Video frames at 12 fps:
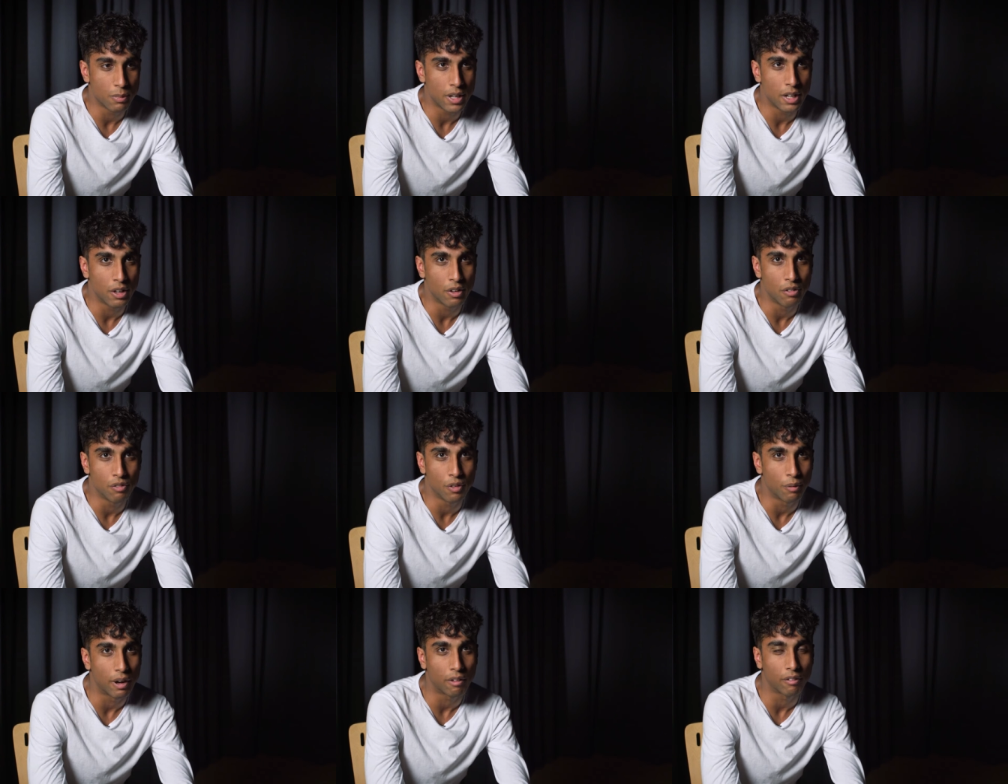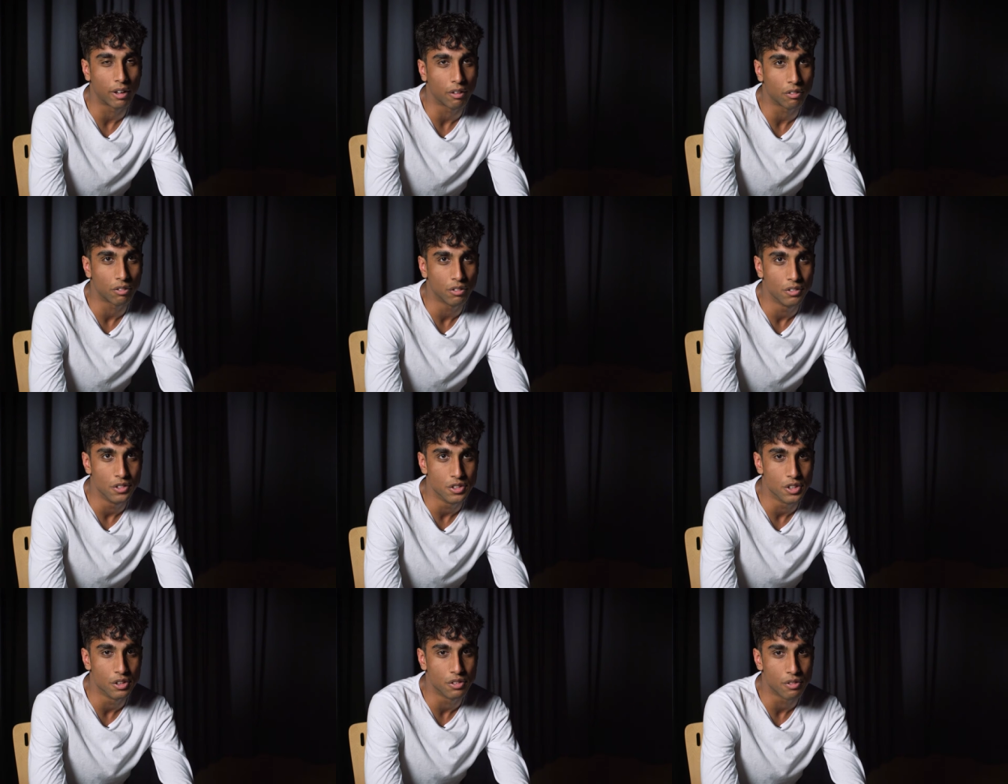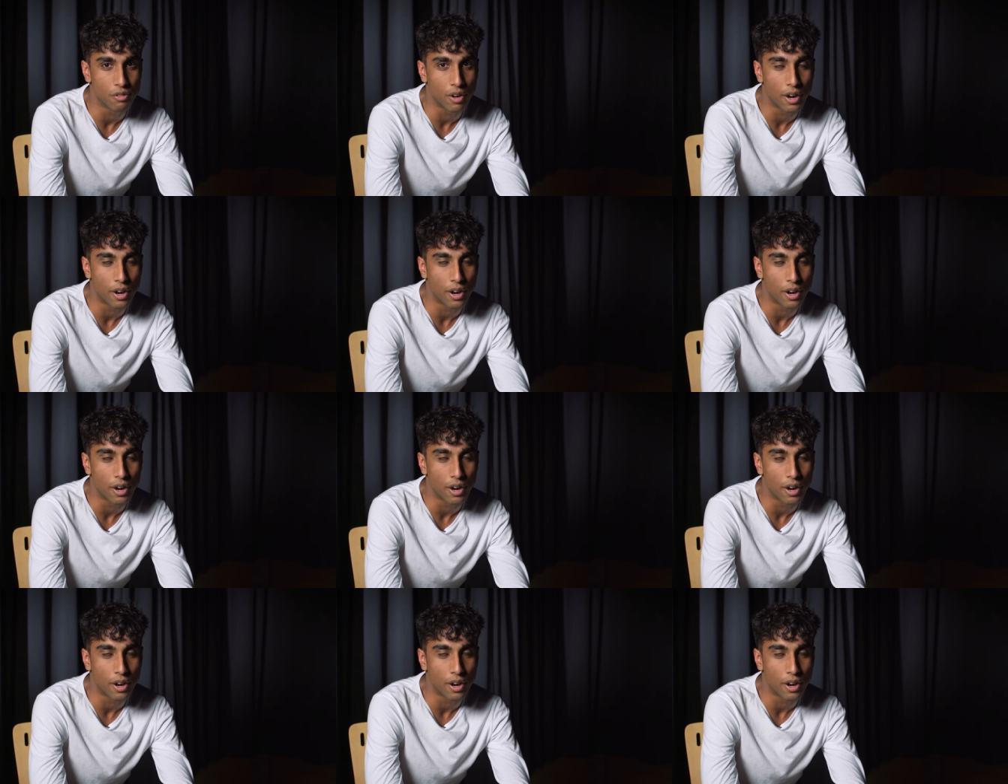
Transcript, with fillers: is mainly known for Roundhouse, Joseph